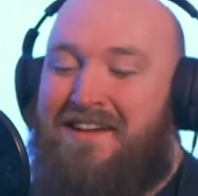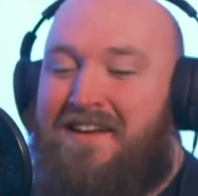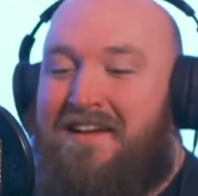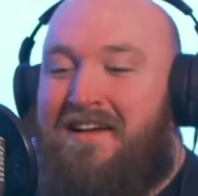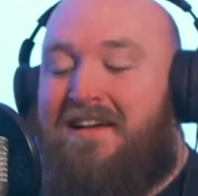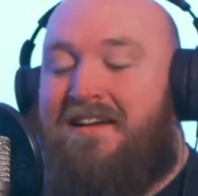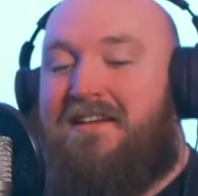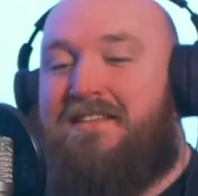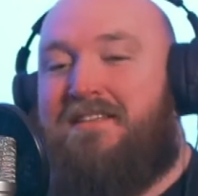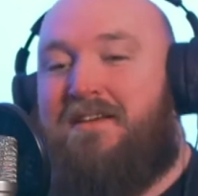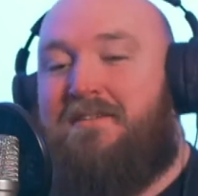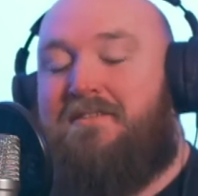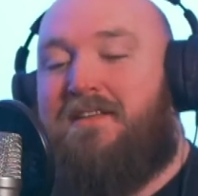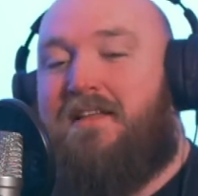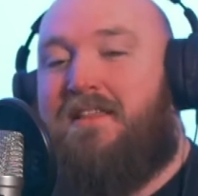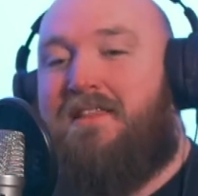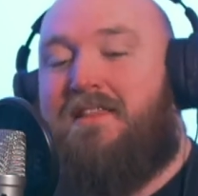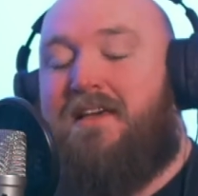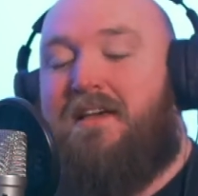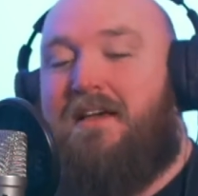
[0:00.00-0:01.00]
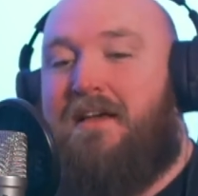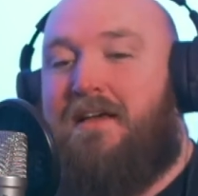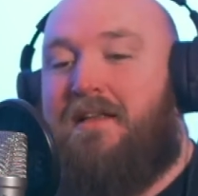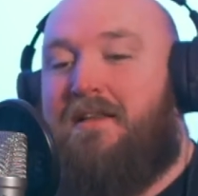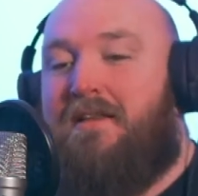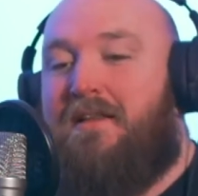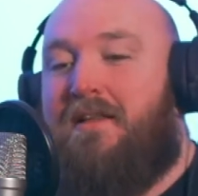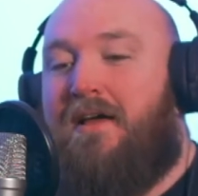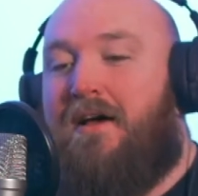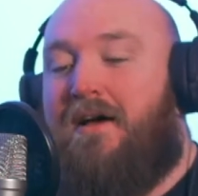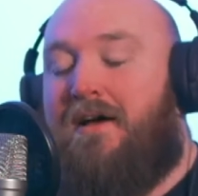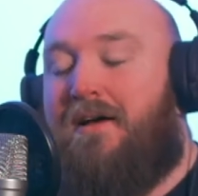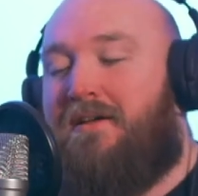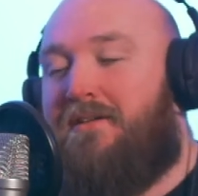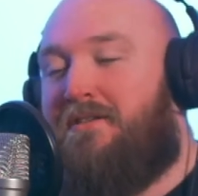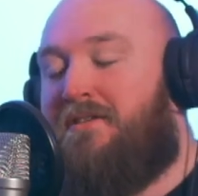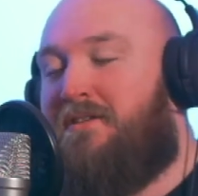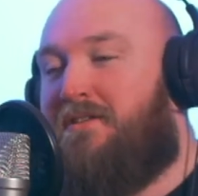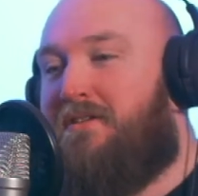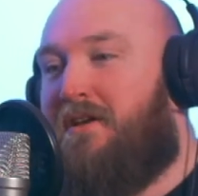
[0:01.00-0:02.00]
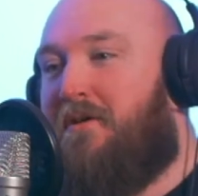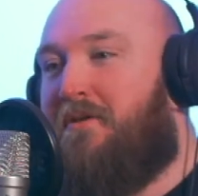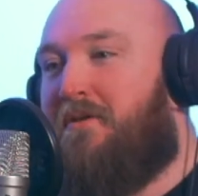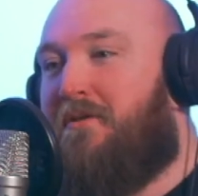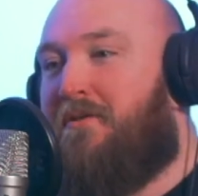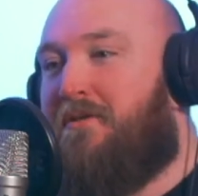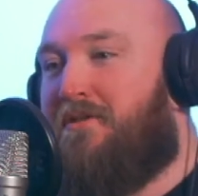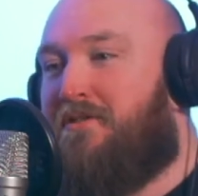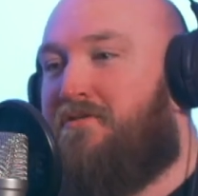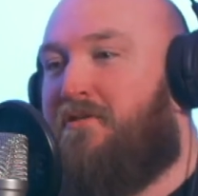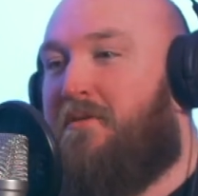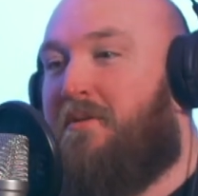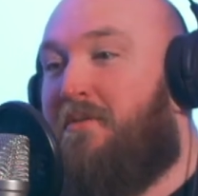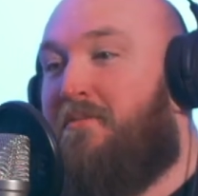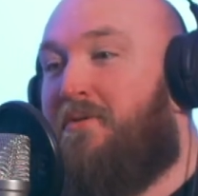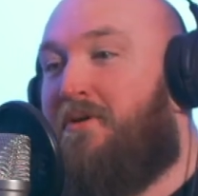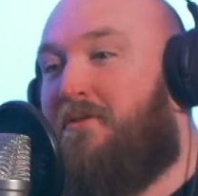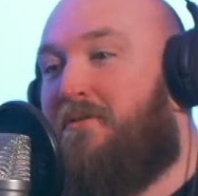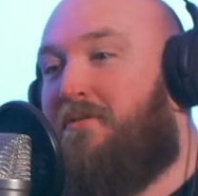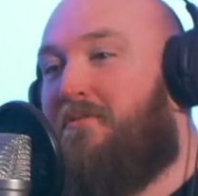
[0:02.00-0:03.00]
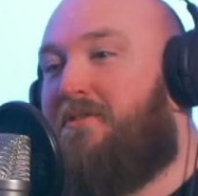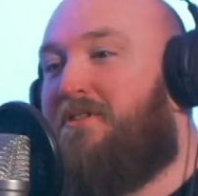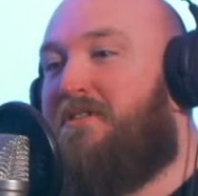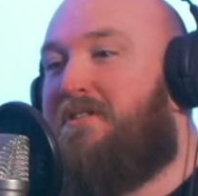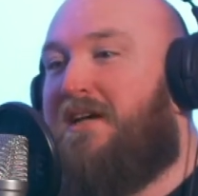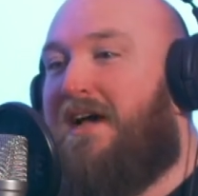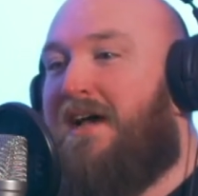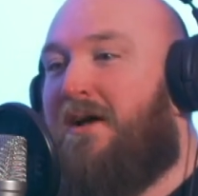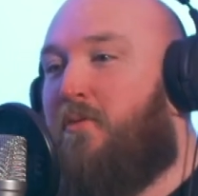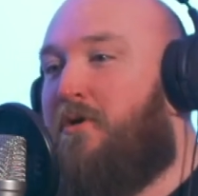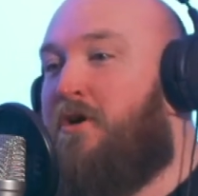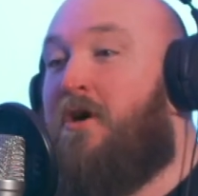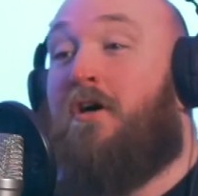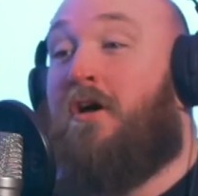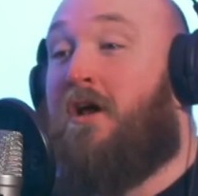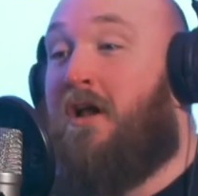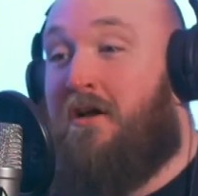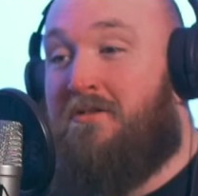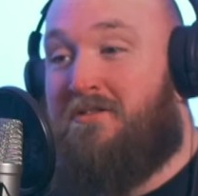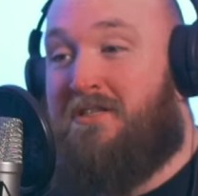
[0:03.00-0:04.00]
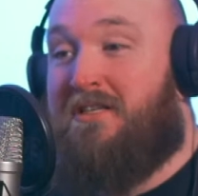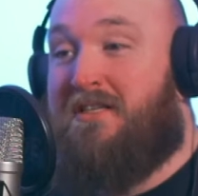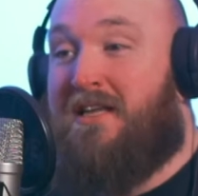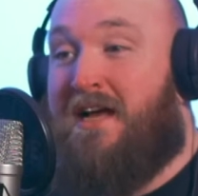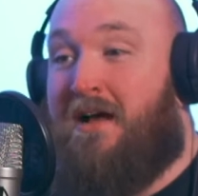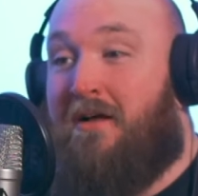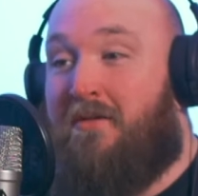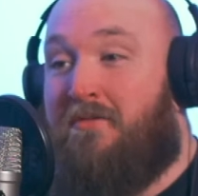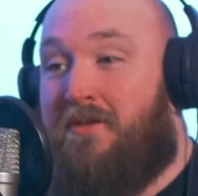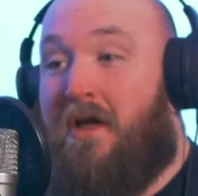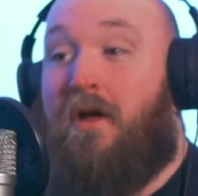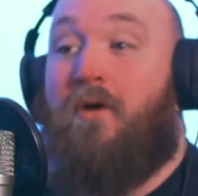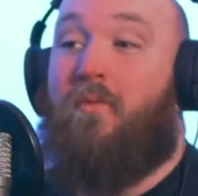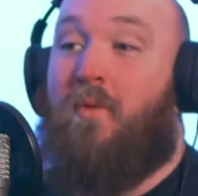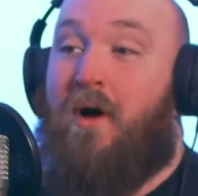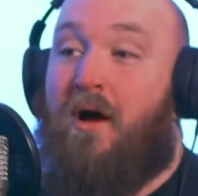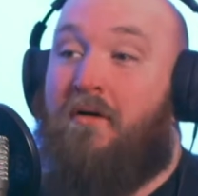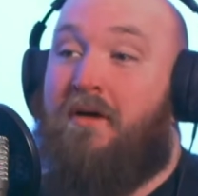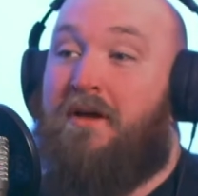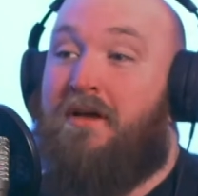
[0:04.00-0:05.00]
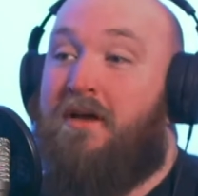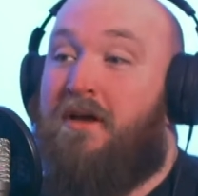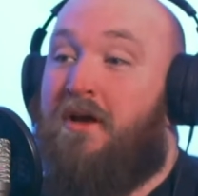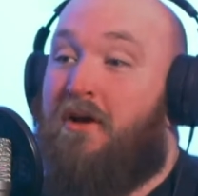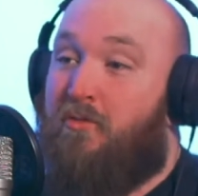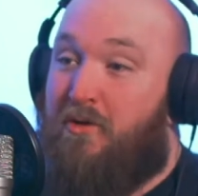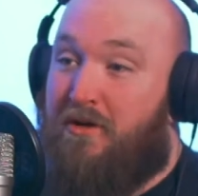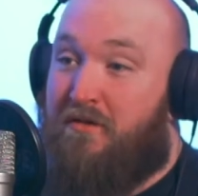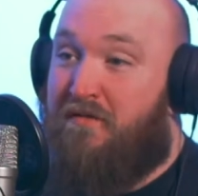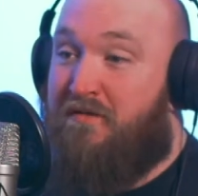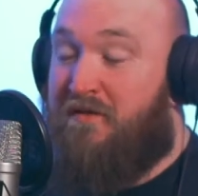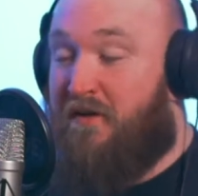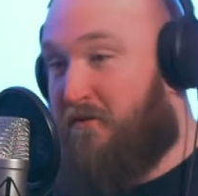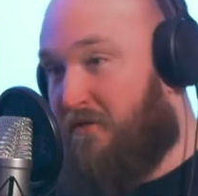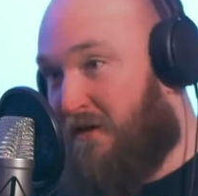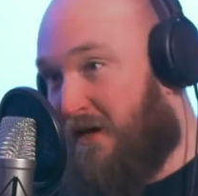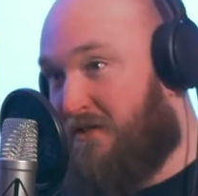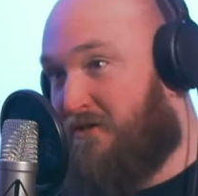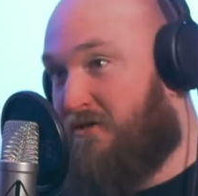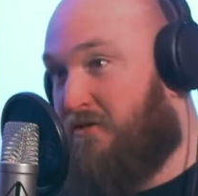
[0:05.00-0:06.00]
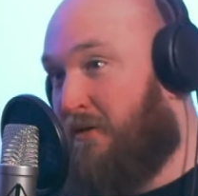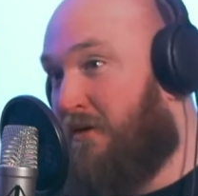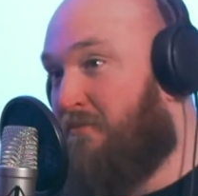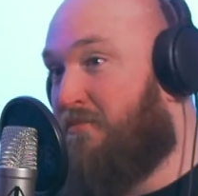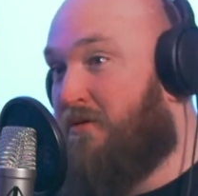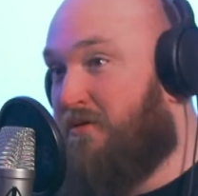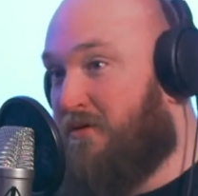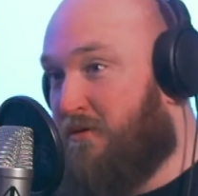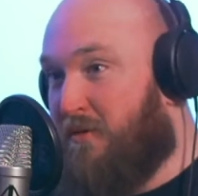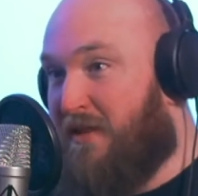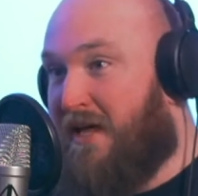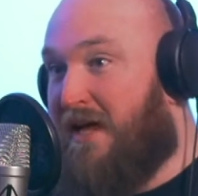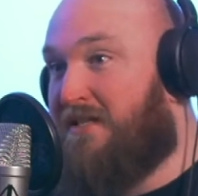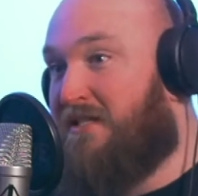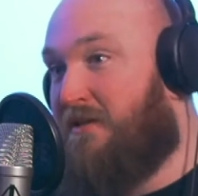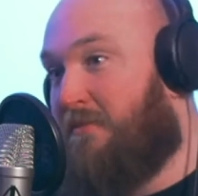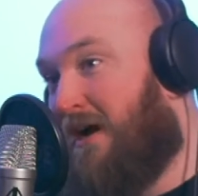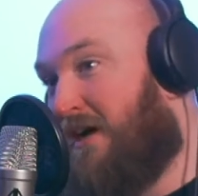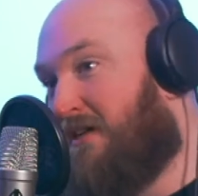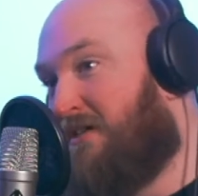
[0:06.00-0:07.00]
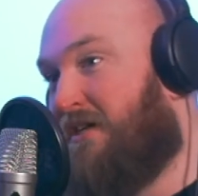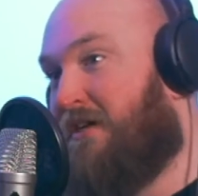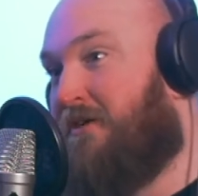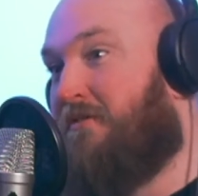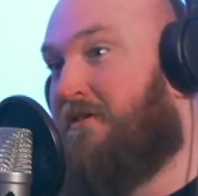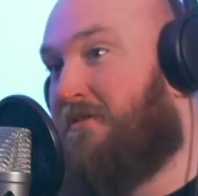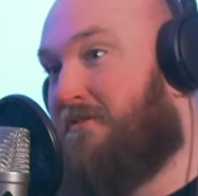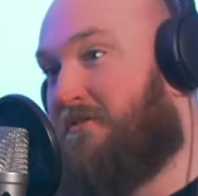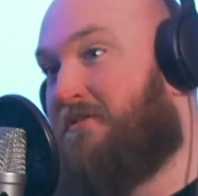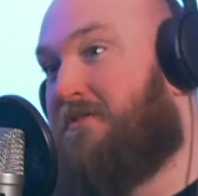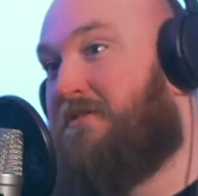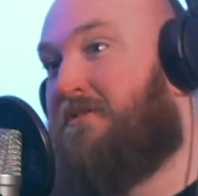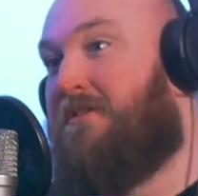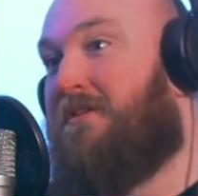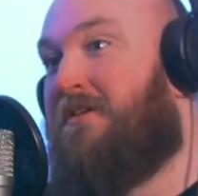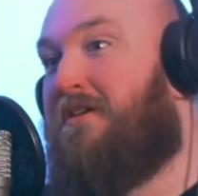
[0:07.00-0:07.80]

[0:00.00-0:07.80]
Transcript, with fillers: shelf life. There was a thing in uh, Stoke where a swimming pool was saying, "We're not closing down. Don't worry. We filled our swimming pools with antibacterials."